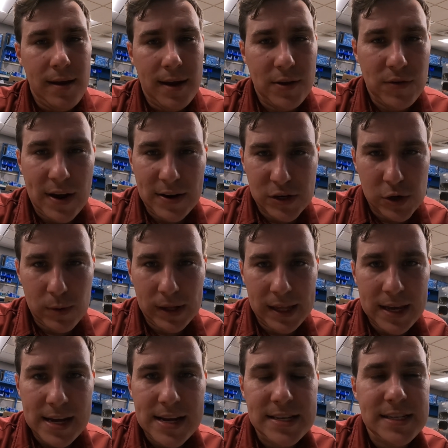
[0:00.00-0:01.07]
It's actually
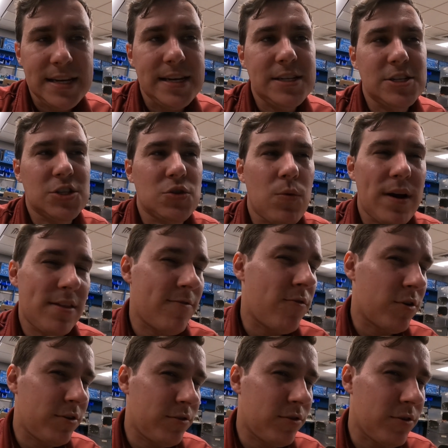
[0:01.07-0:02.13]
really easy, just the way the
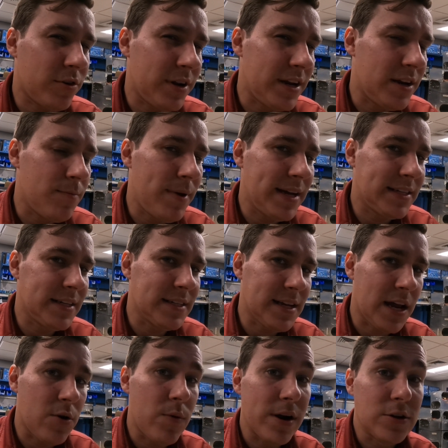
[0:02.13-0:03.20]
4213 depicts it
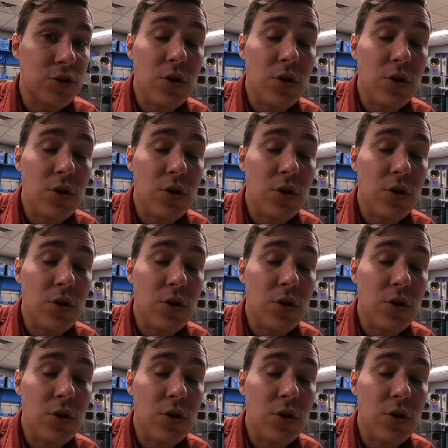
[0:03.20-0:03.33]
is kind of weird.